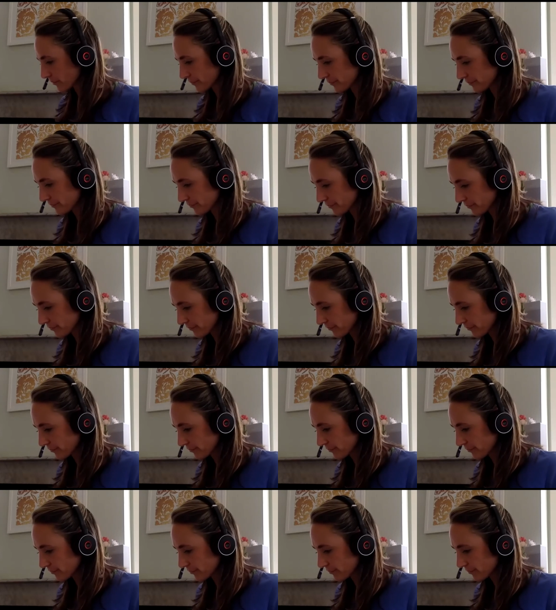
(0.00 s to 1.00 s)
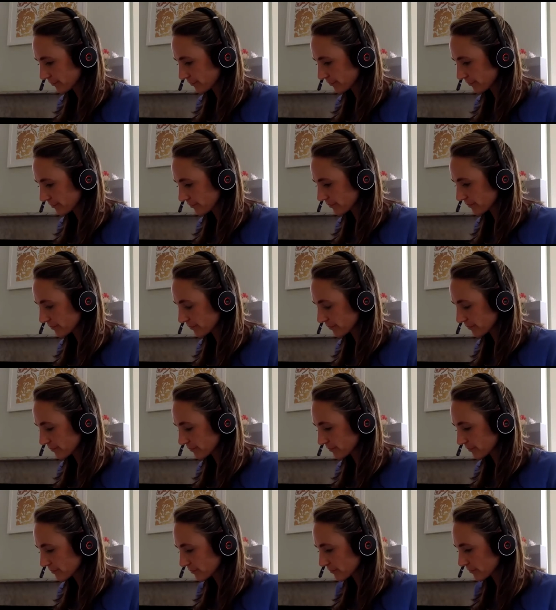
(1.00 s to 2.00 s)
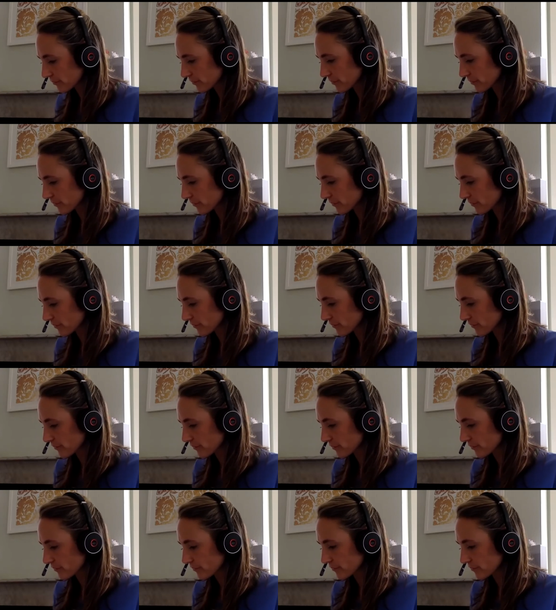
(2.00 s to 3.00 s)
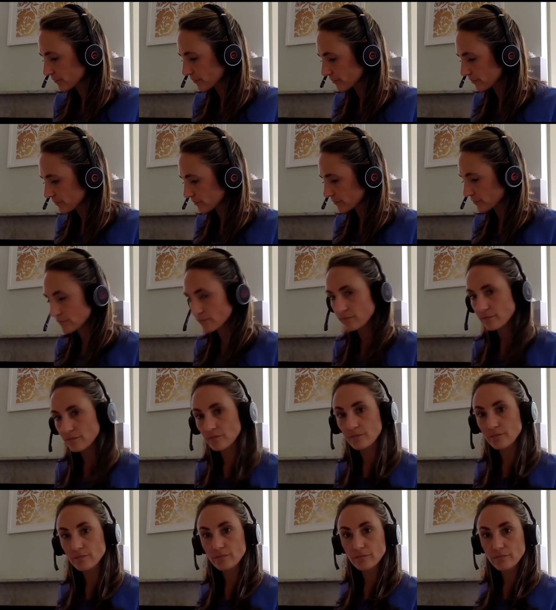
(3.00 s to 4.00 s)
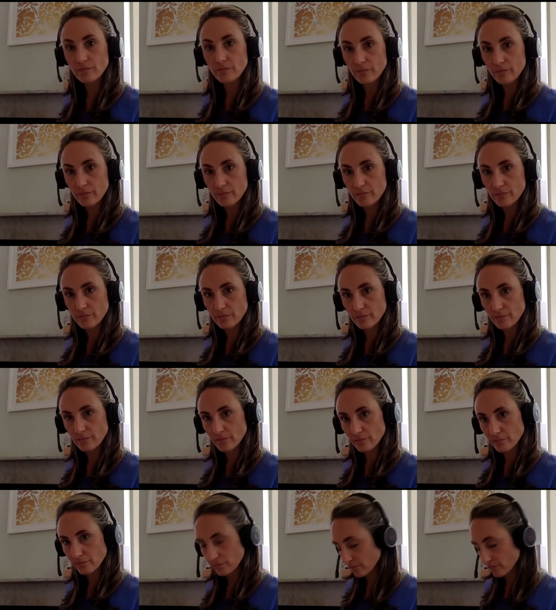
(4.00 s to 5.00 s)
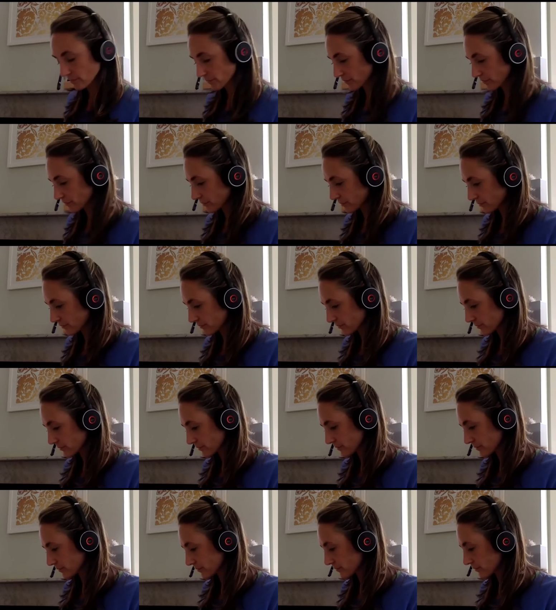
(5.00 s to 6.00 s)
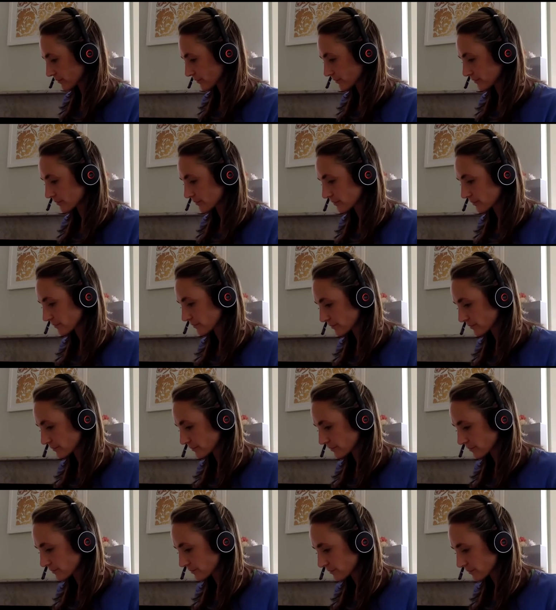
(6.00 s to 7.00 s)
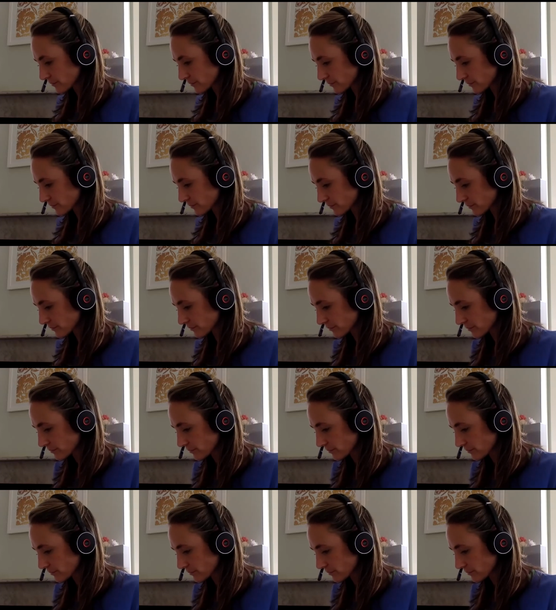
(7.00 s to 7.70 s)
(silence)